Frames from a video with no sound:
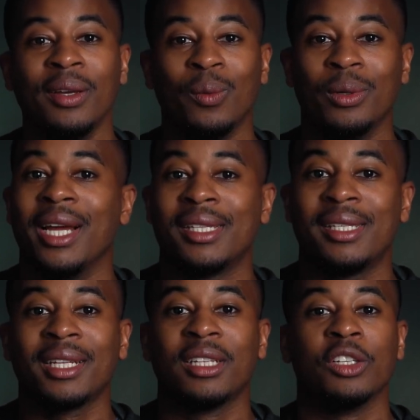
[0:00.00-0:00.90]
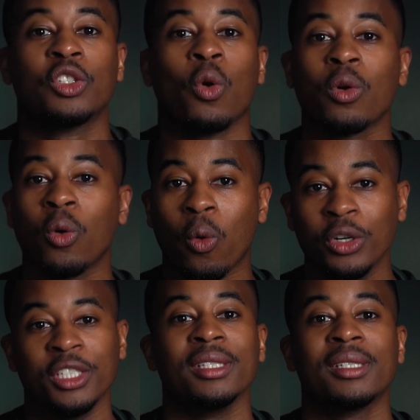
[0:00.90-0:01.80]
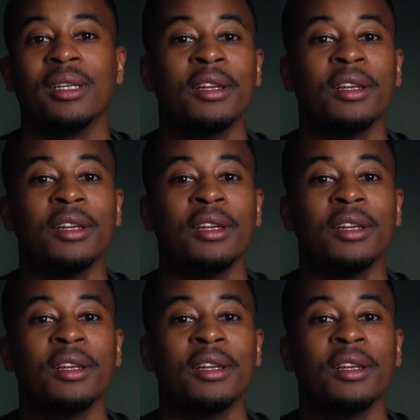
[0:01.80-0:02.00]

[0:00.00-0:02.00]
We'll dissect the historical origins,